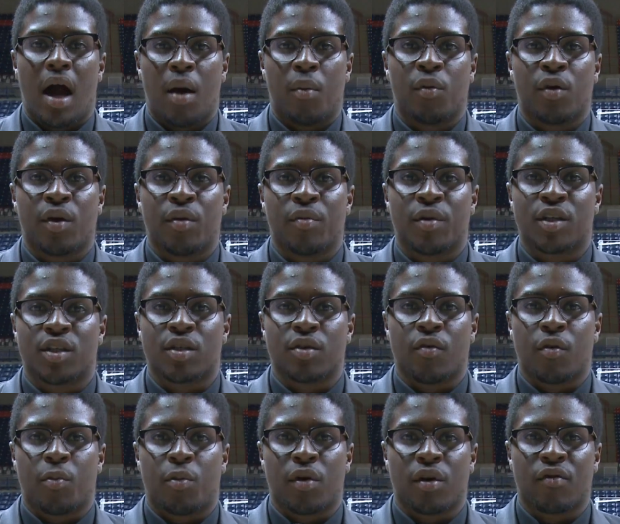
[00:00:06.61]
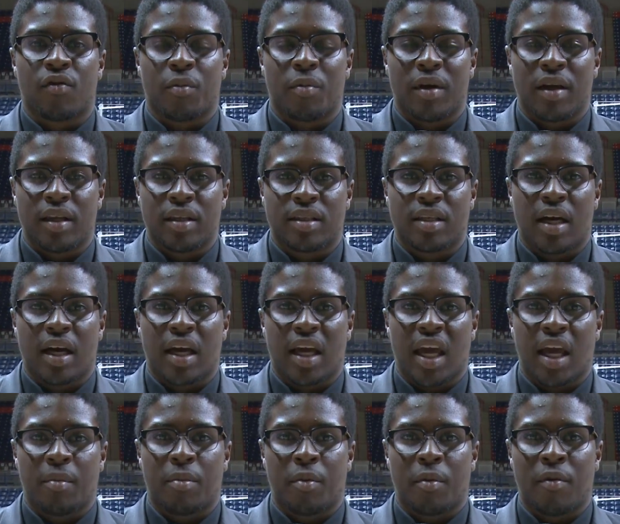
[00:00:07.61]
I'm William Richardson reporting from inside
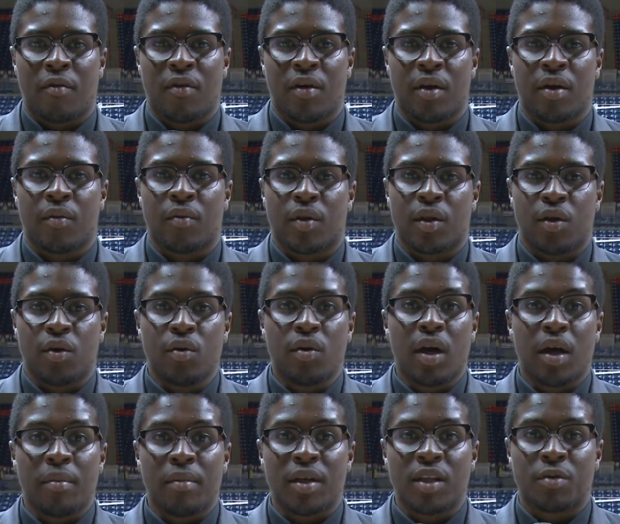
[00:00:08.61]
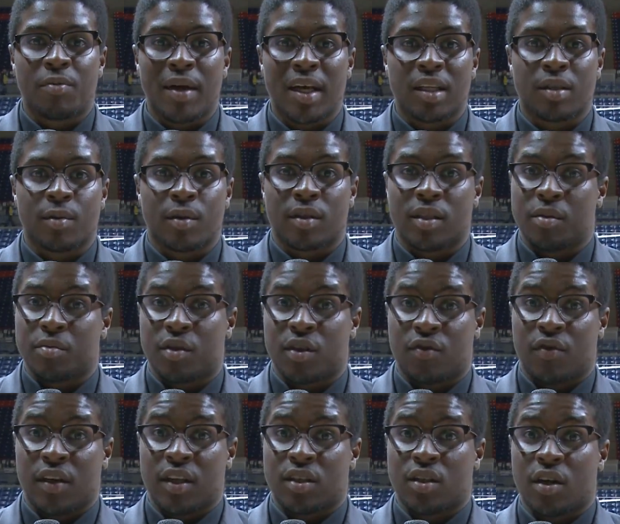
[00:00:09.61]
Gampel Pavilion where the UConn men's basketball team just
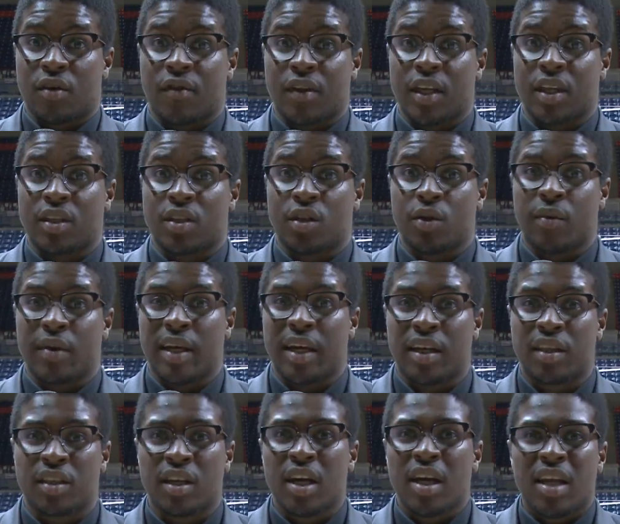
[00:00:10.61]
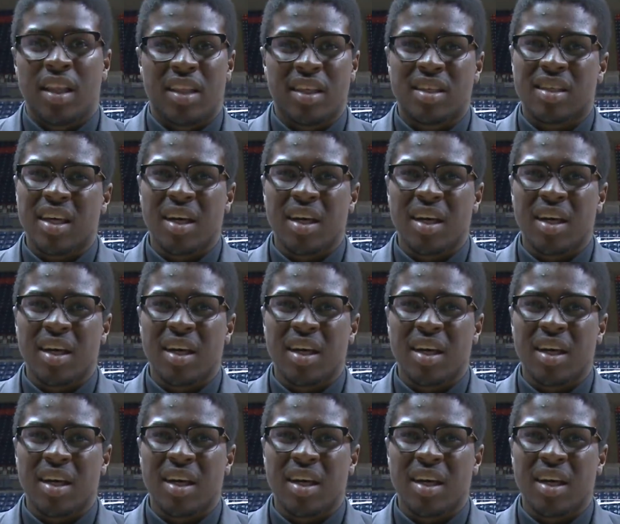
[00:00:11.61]
faced off against UNH. This